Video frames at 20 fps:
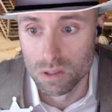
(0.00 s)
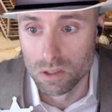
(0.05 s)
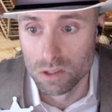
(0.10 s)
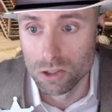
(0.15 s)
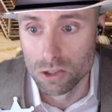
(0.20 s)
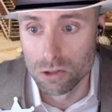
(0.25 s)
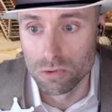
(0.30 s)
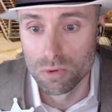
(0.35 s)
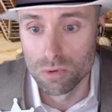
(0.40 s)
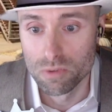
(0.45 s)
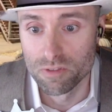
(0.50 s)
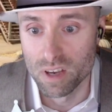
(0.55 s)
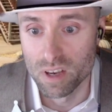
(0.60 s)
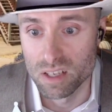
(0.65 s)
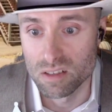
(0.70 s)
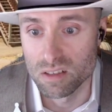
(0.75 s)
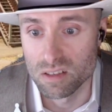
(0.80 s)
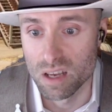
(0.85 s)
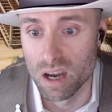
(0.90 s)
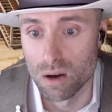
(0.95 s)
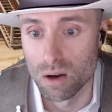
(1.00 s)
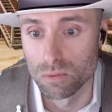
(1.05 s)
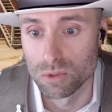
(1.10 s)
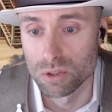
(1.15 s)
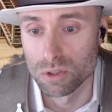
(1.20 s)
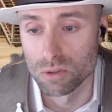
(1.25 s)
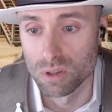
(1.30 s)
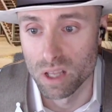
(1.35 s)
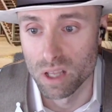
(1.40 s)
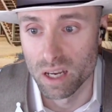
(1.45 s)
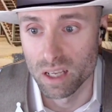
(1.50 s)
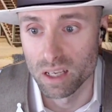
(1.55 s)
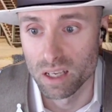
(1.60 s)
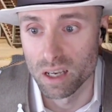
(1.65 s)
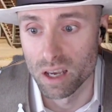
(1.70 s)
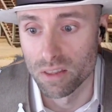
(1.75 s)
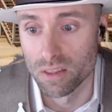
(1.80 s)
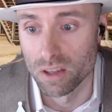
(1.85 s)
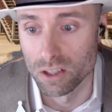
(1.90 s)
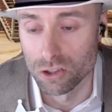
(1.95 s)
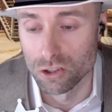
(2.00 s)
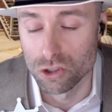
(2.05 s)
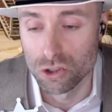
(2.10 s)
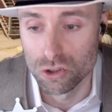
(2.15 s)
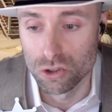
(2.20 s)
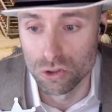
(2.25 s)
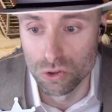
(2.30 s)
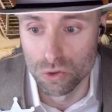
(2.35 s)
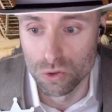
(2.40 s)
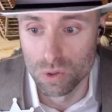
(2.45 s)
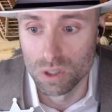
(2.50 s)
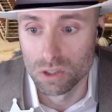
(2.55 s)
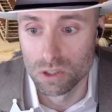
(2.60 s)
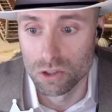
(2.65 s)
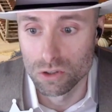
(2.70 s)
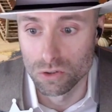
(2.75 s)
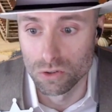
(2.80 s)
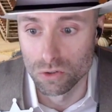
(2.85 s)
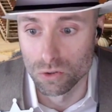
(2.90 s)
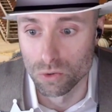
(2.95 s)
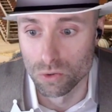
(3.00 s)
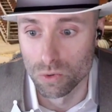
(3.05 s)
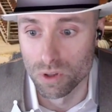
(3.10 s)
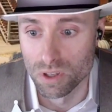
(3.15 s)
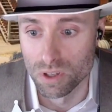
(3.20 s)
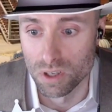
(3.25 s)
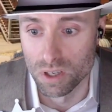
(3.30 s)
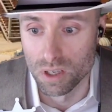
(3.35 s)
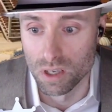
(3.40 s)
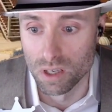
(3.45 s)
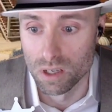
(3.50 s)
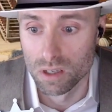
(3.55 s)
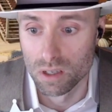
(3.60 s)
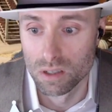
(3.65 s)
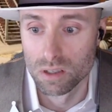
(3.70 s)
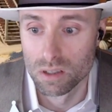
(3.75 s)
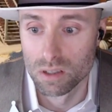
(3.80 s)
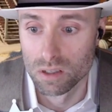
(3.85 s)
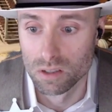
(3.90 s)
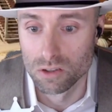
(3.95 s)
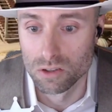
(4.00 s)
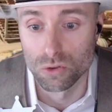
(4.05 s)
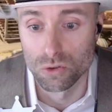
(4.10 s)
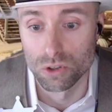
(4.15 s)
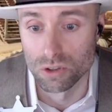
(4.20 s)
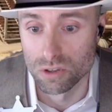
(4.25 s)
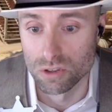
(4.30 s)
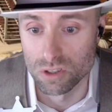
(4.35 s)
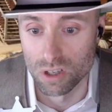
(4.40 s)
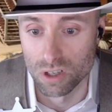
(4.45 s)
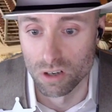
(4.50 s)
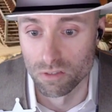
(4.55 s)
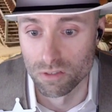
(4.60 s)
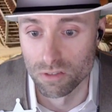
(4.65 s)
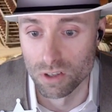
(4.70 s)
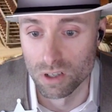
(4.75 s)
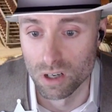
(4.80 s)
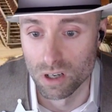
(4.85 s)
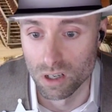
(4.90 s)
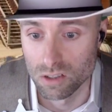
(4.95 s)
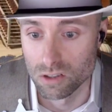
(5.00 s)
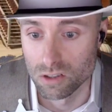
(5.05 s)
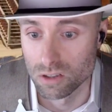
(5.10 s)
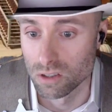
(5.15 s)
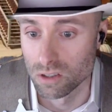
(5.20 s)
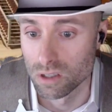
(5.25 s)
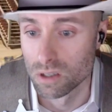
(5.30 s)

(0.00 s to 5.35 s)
2 face down to Lenny, and then 2 to yourself, the huckster.